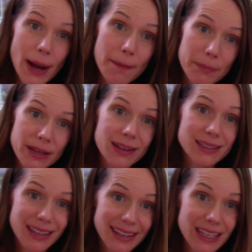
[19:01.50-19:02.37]
up,
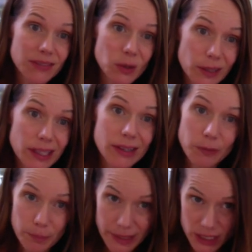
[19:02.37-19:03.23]
it's going to give you a little
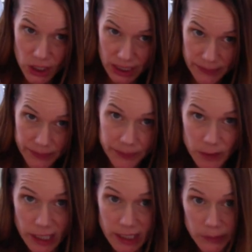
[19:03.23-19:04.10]
information,
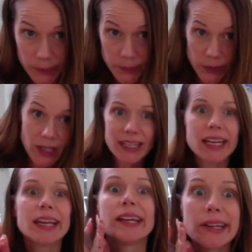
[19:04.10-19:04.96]
right? All right,
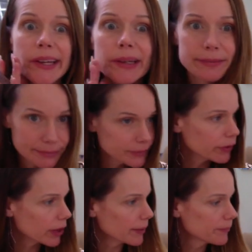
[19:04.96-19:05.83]
hint, hint,
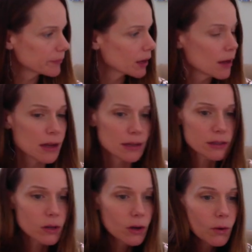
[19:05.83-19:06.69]
okay?
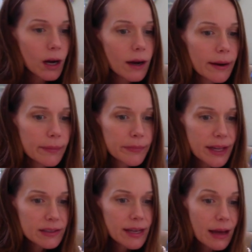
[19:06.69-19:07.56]
So um,
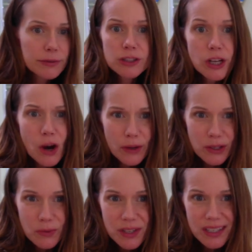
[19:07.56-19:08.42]
that's that. Don't
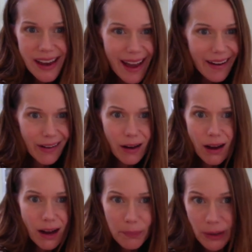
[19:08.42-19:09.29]
you dare
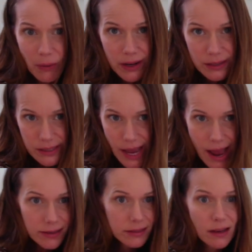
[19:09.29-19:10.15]
copy what it
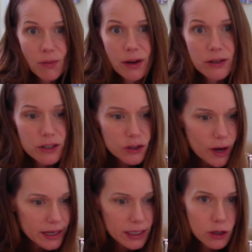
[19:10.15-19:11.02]
says. I want you to
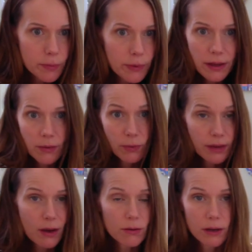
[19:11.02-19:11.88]
try to interpret it
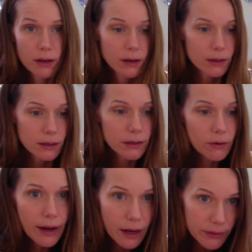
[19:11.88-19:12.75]
without, you
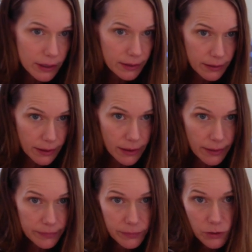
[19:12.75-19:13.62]
know, having
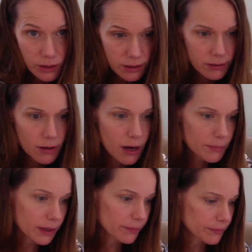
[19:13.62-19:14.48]
um, just
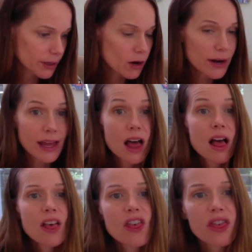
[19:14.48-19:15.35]
copying. All right,
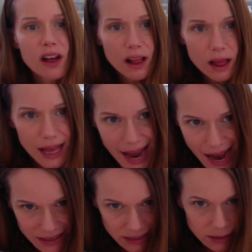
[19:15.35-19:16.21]
the
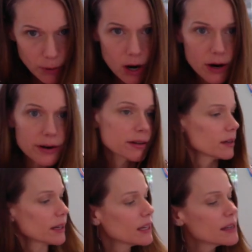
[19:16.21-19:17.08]
last part
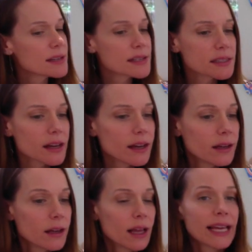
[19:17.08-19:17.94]
is
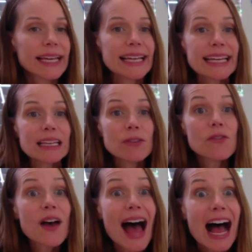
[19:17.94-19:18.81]

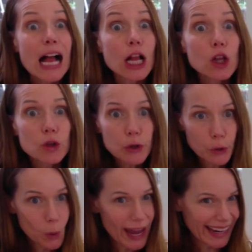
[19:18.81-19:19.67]

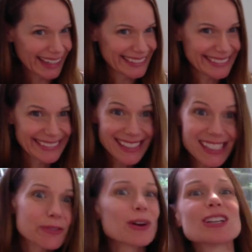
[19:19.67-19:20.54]
evaluate. This
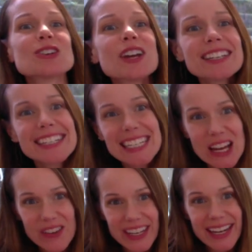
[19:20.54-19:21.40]
is where you get to
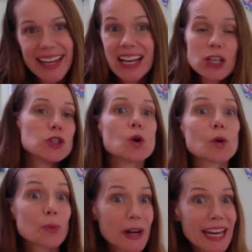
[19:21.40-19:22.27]
give it
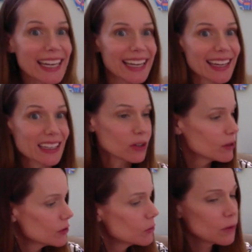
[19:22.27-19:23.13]
your rating. You
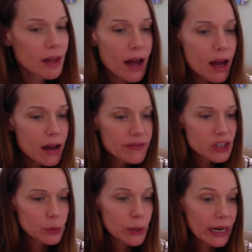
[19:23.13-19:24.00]
know you love
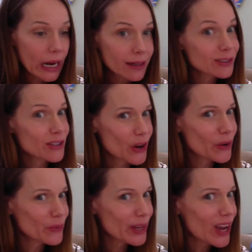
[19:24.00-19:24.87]
to rate,
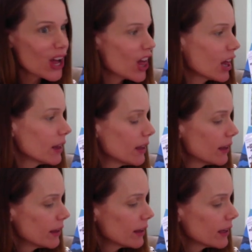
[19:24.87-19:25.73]
don't we all?
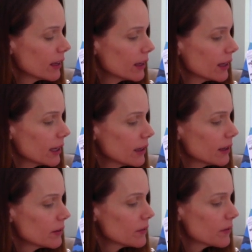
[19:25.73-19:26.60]

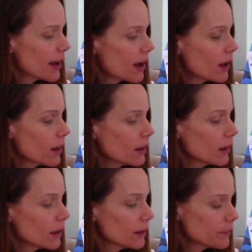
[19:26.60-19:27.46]

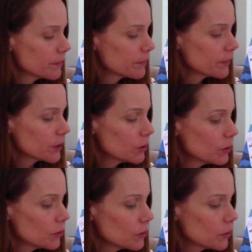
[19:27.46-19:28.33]
Eval,
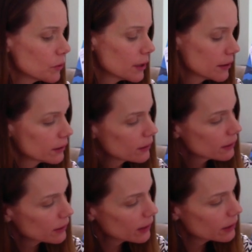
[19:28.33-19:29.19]
you,
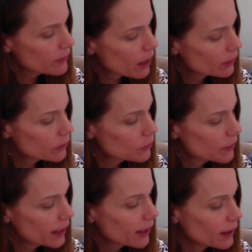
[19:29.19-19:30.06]

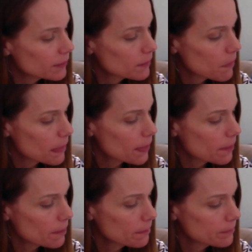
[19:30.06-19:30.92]
evaluate.
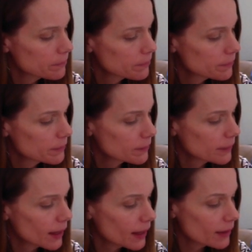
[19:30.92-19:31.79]

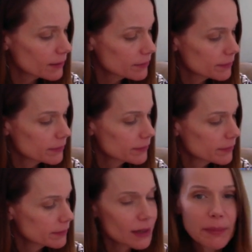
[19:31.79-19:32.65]
Eight.
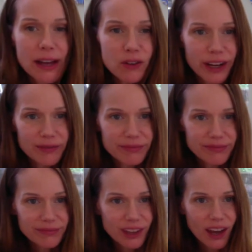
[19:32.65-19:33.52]
I'm hungry.
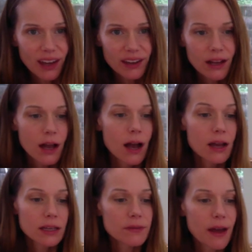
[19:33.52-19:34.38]
Okay?
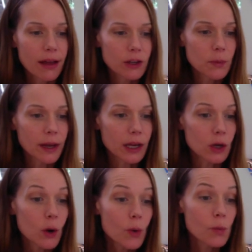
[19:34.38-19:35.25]

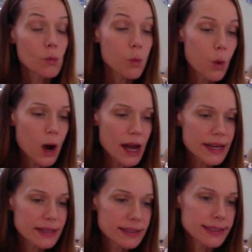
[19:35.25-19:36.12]
Evaluate
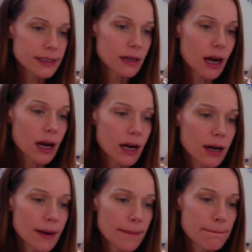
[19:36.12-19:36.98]
what
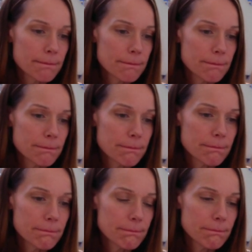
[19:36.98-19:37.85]
um,
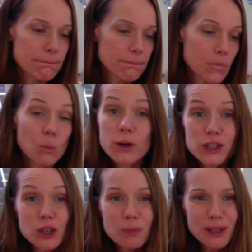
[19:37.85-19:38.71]

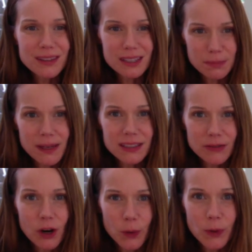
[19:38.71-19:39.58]
would you put this piece
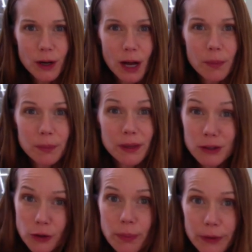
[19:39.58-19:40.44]
of artwork up
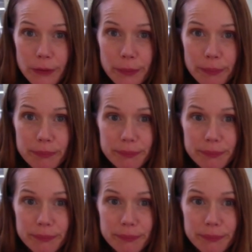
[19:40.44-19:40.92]
in your bedroom?